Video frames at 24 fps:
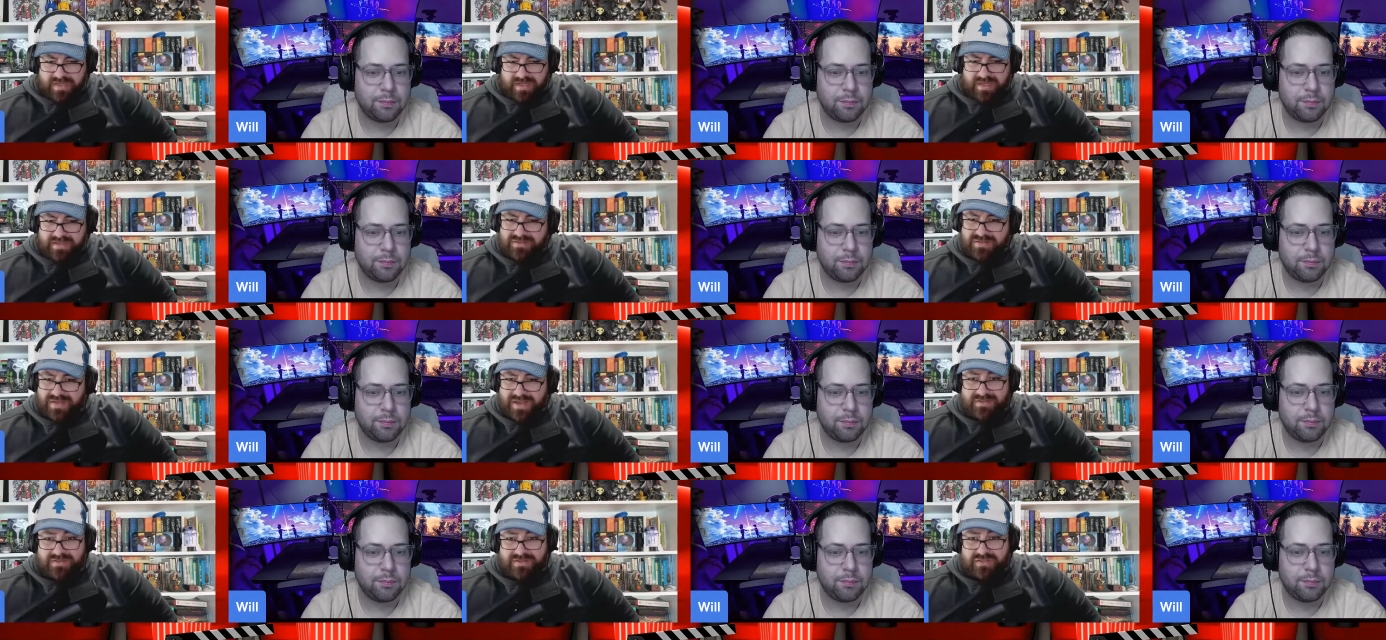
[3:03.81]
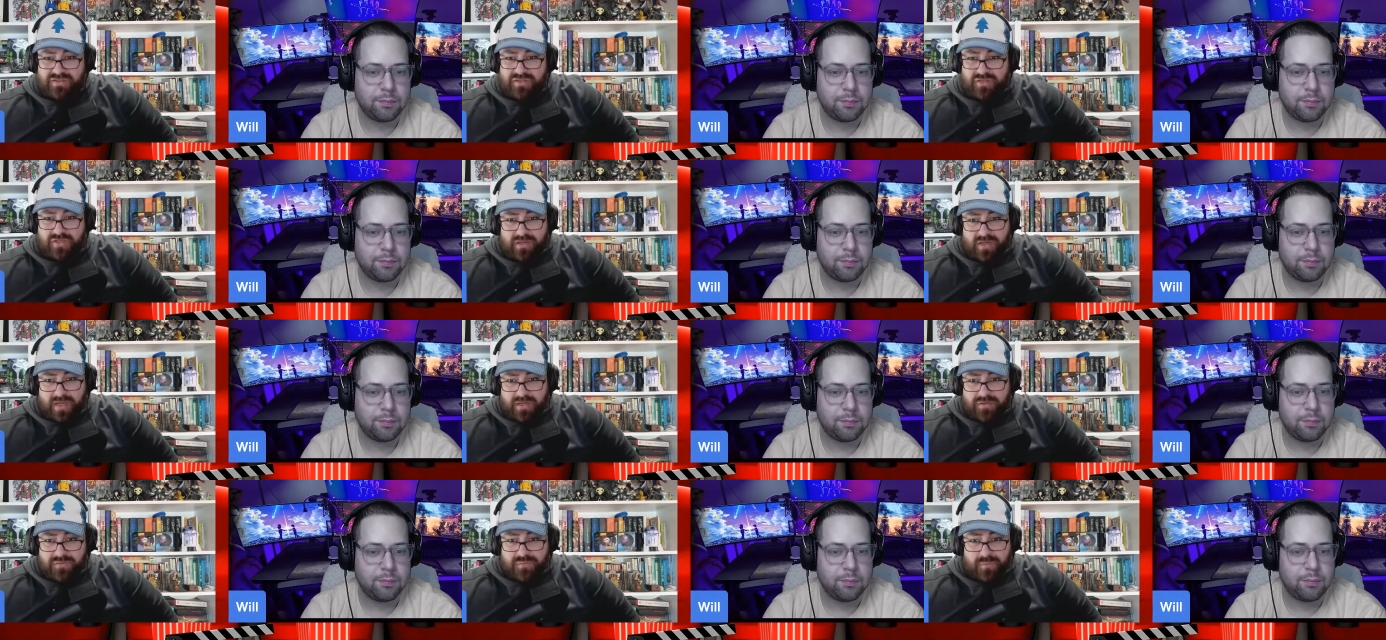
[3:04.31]
Speaker 1: it's it's
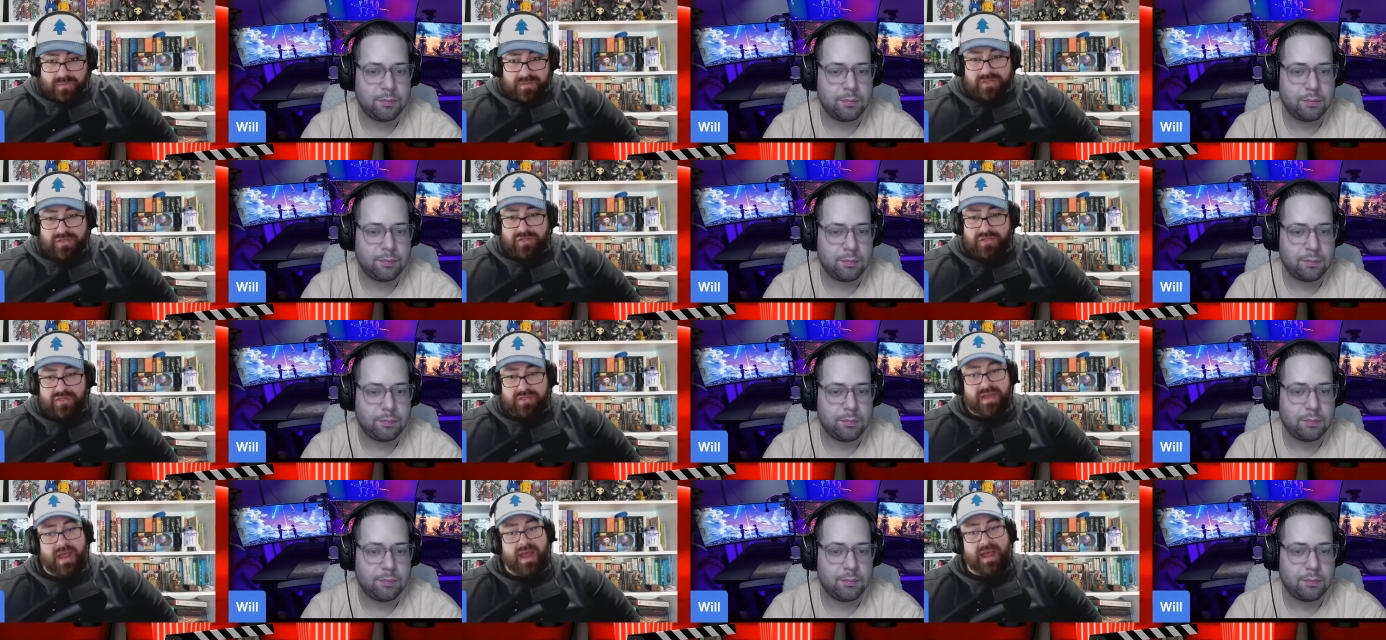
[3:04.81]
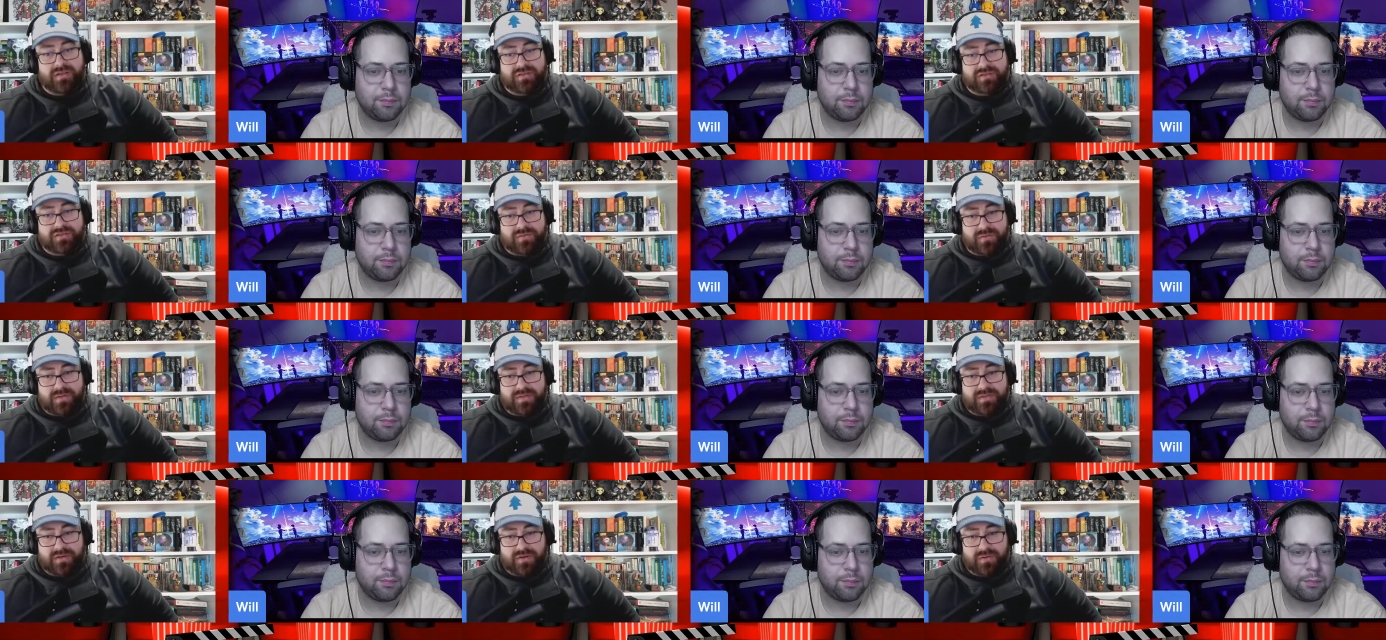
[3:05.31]
it's really good on
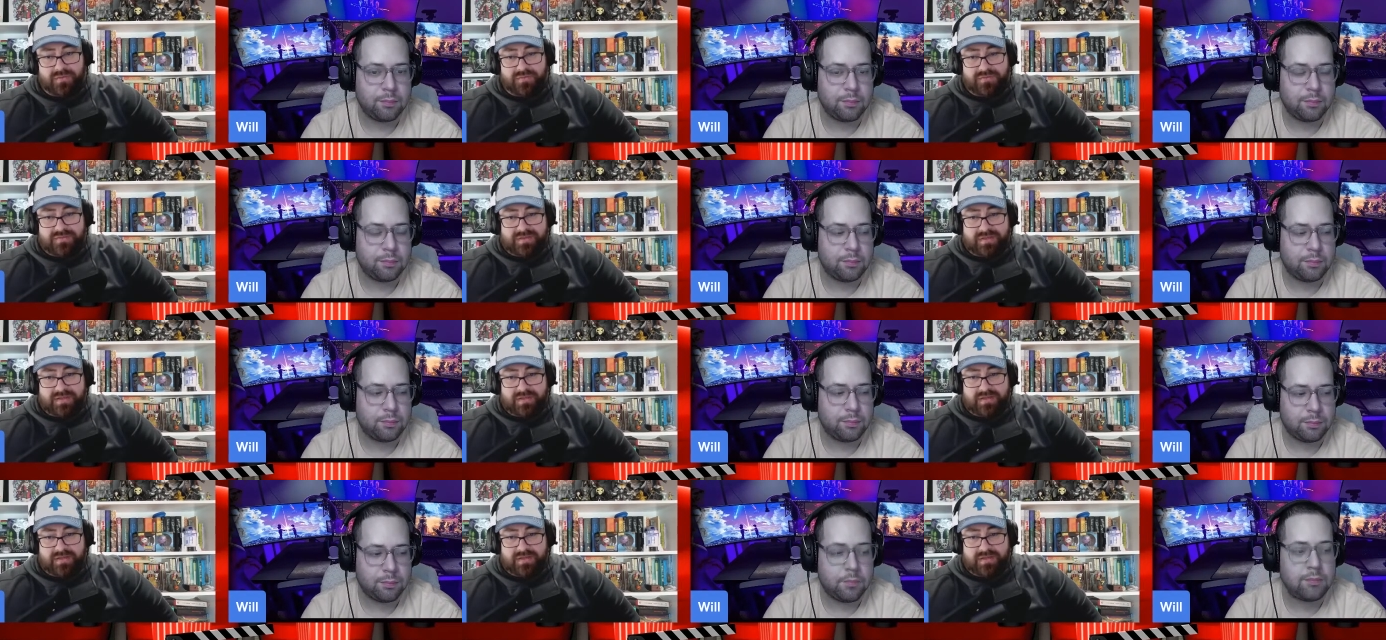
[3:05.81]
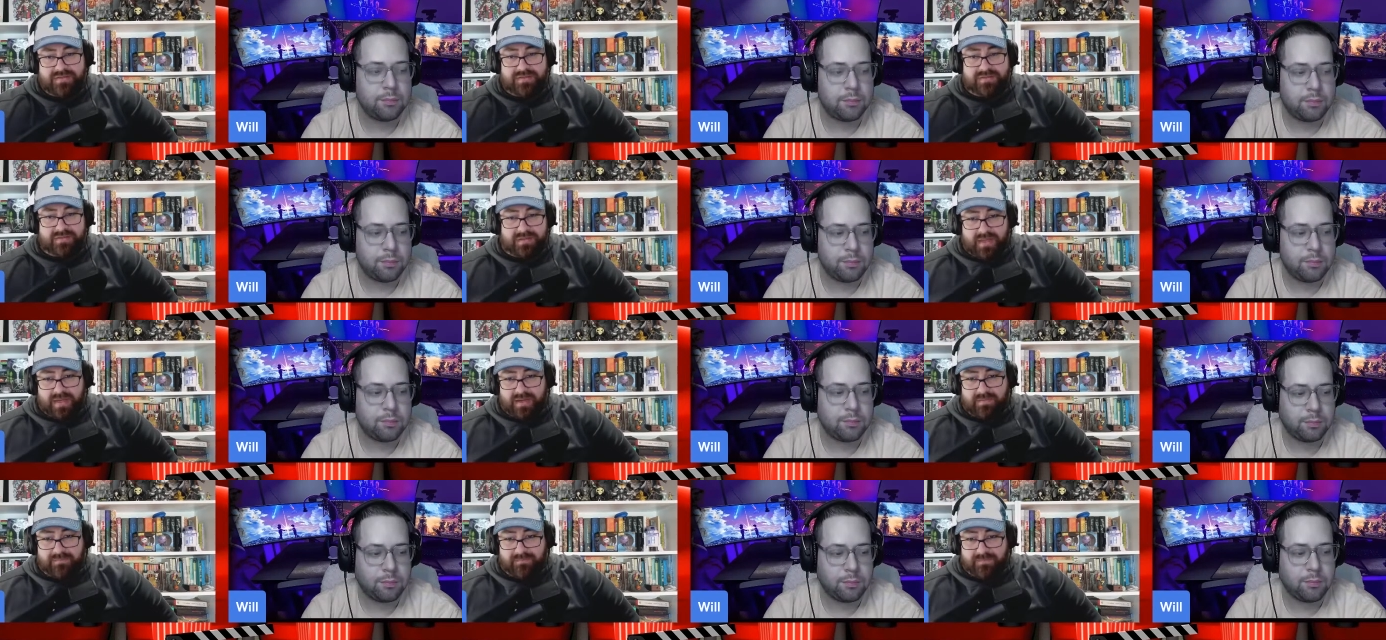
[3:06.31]
screen to go see because
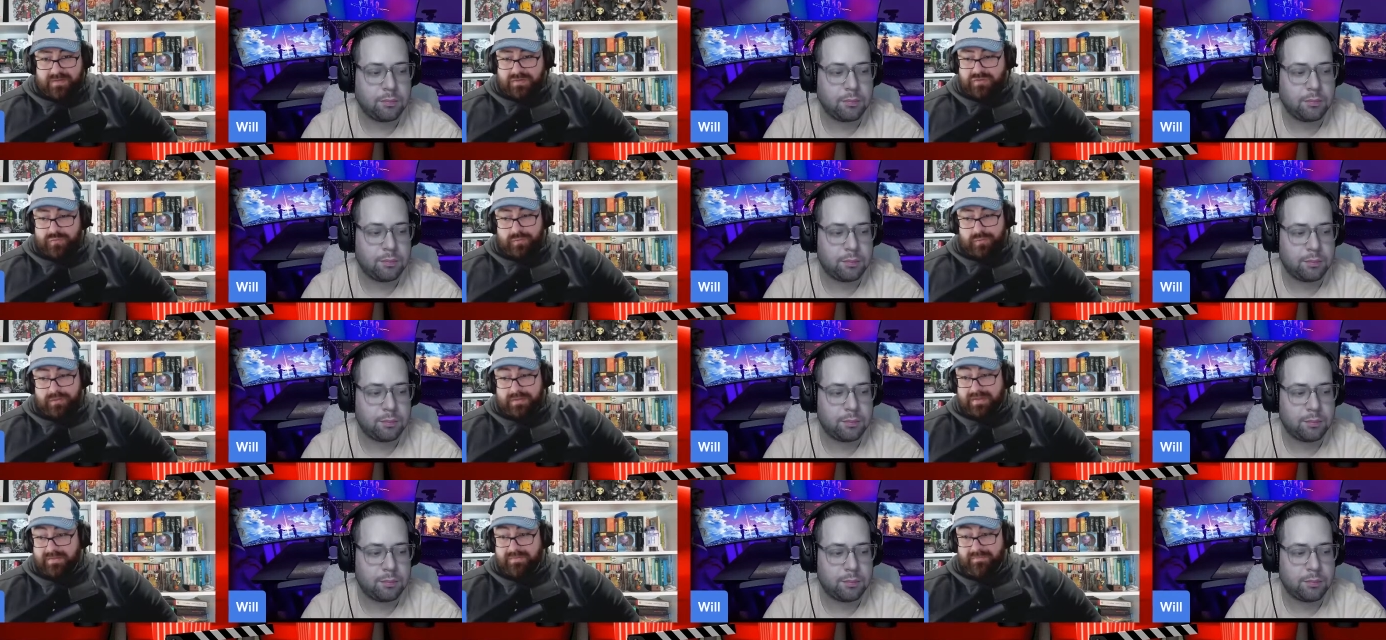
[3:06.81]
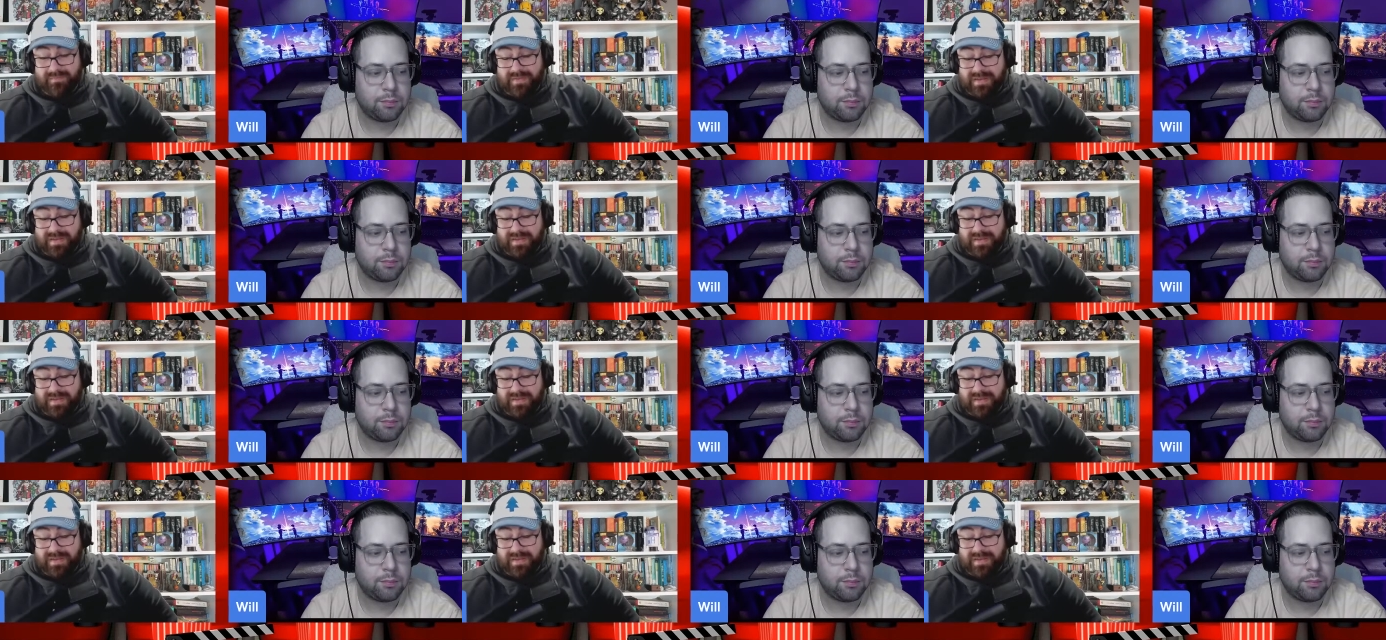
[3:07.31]
like visually, the,